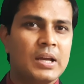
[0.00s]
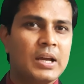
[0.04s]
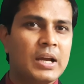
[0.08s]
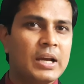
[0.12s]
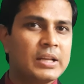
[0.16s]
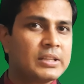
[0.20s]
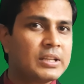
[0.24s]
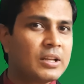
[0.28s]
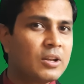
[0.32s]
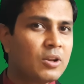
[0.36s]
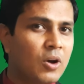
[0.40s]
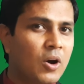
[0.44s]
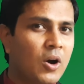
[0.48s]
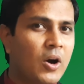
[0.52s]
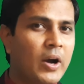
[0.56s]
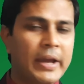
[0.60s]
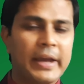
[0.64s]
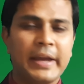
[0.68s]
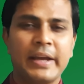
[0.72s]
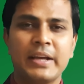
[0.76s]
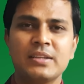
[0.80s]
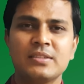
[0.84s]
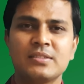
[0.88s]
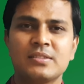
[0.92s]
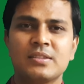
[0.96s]
And the law
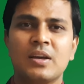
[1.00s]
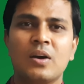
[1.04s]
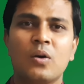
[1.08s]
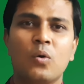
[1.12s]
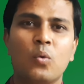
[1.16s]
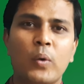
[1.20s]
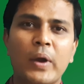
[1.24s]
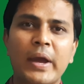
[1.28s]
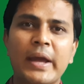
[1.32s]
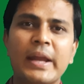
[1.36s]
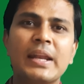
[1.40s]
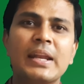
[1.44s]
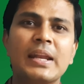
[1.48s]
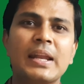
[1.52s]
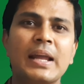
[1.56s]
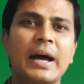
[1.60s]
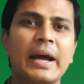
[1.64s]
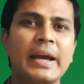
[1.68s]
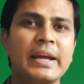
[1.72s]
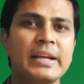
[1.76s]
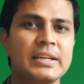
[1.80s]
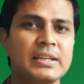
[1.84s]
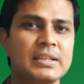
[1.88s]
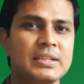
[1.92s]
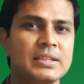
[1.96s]
is when
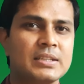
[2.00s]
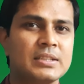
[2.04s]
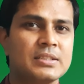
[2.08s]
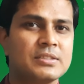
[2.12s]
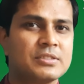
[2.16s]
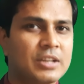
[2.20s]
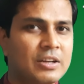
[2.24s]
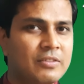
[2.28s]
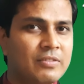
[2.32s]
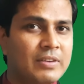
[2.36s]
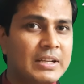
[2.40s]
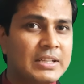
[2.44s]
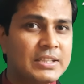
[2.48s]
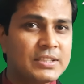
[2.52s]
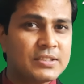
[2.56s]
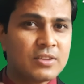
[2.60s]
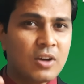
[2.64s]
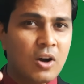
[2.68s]
light travels